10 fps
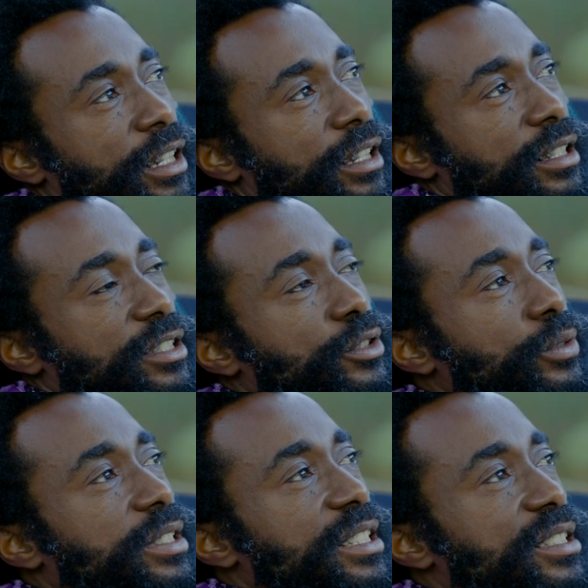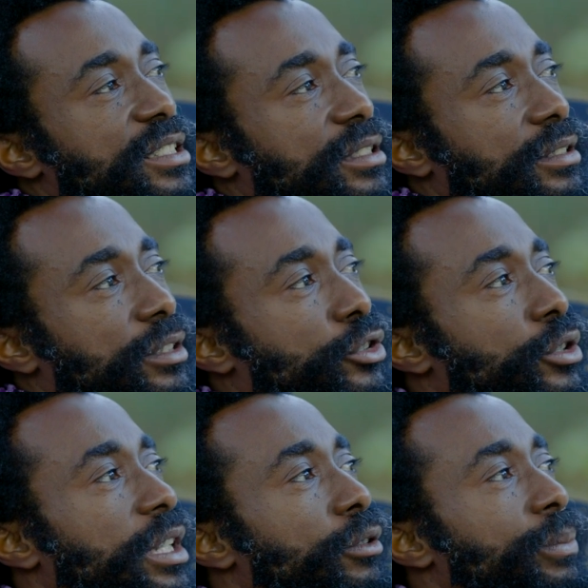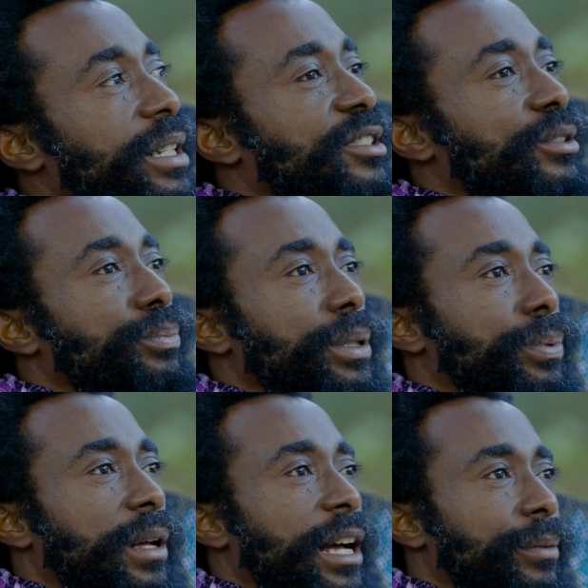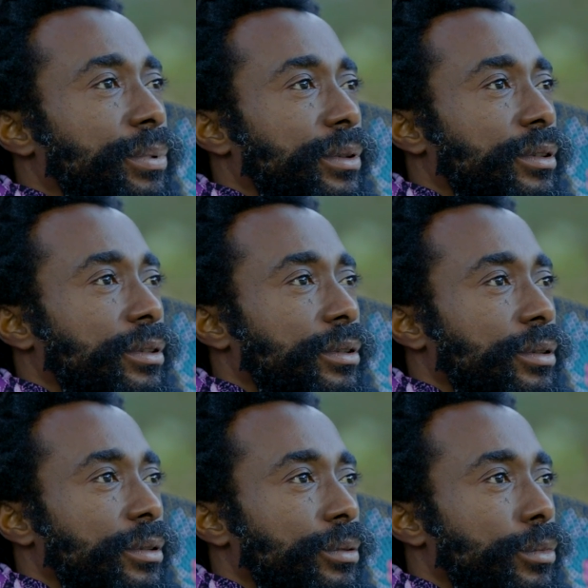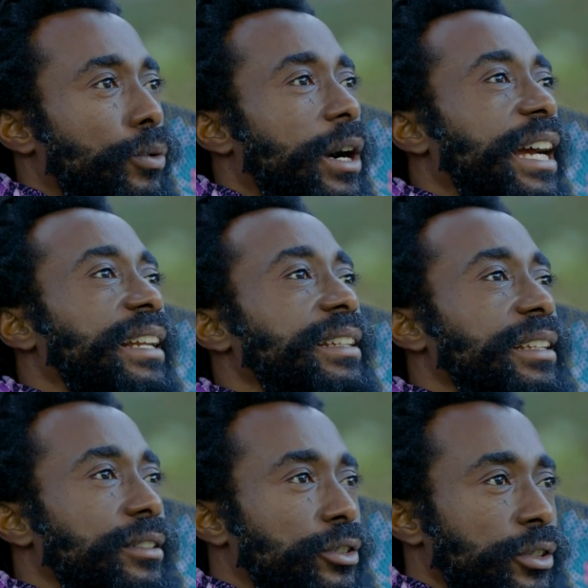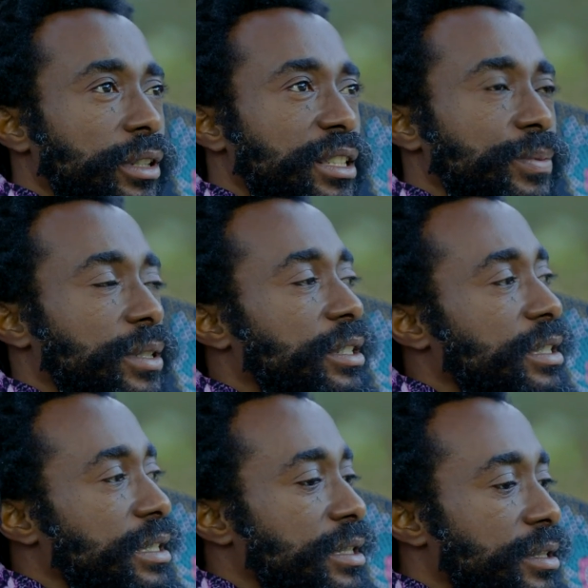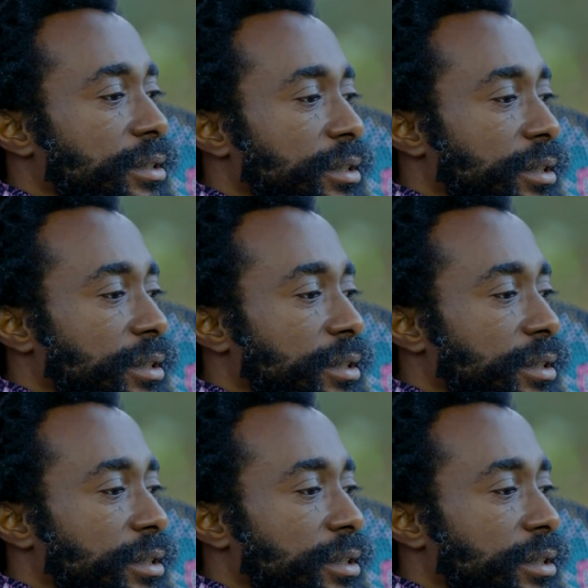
because two things. The trailer will make some people hype, you know. But why I need the trailer is because